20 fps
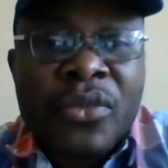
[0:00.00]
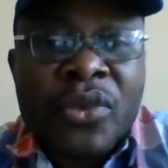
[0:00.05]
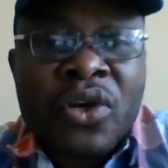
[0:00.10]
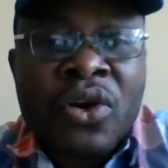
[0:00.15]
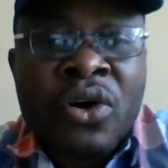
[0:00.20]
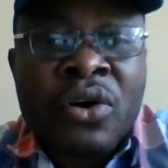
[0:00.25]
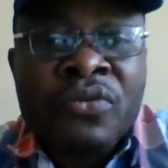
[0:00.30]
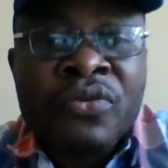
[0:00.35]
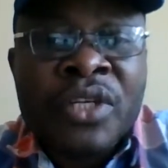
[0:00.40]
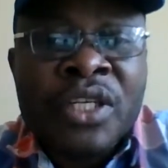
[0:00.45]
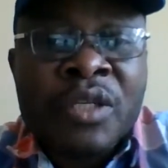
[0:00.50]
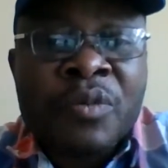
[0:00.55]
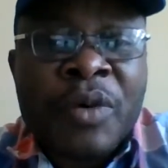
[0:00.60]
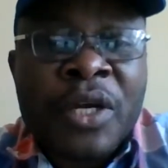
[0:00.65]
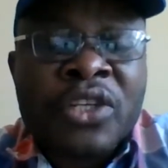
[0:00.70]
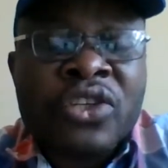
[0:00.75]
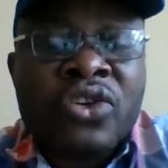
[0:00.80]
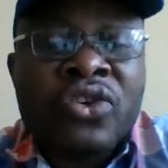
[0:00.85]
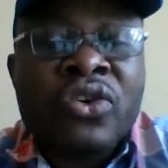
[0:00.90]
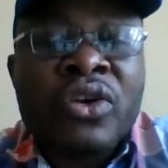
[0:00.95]
of this
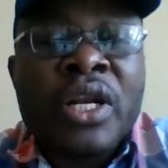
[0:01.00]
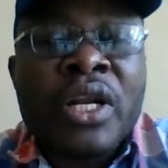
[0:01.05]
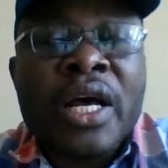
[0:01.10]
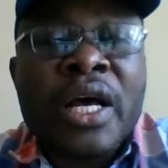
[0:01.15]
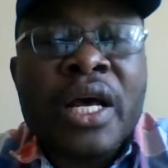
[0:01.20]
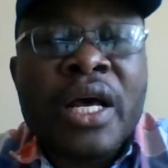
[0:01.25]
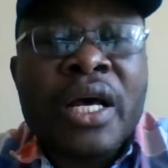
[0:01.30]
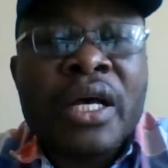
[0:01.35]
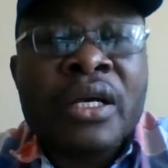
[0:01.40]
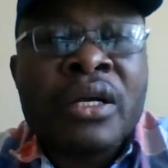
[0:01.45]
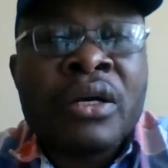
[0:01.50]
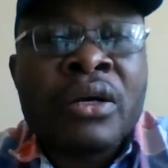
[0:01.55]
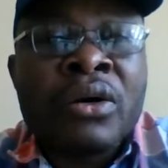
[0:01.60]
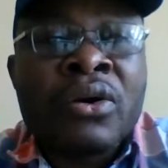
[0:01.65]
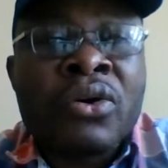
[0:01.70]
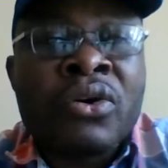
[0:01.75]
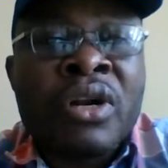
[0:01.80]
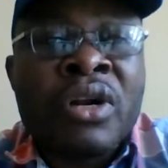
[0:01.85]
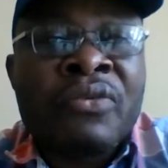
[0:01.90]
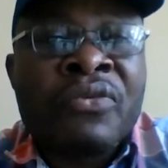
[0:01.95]
particular
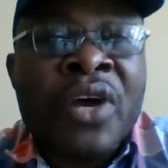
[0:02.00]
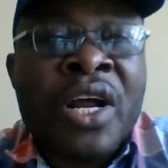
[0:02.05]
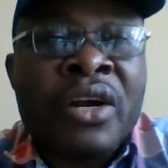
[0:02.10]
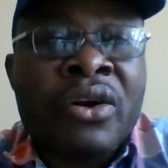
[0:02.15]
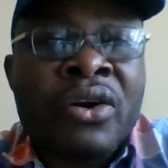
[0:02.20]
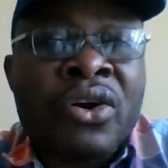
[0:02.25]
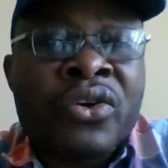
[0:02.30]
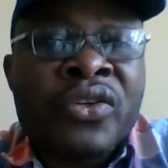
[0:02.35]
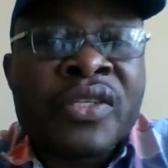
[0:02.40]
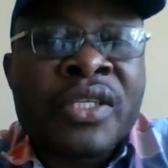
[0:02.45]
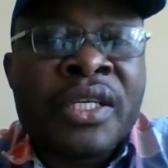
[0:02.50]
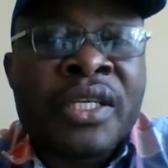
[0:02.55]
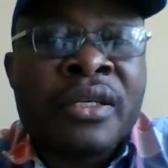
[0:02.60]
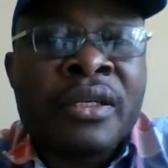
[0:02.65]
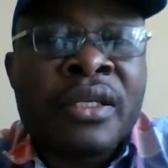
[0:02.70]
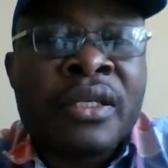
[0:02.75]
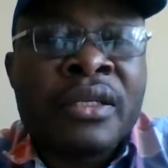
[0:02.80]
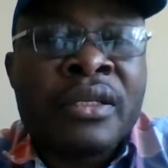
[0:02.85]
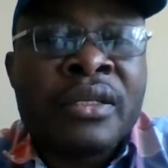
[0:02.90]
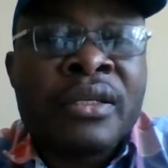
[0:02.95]
coronavirus
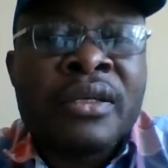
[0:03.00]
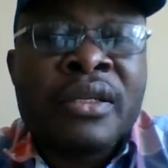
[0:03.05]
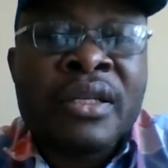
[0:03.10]
in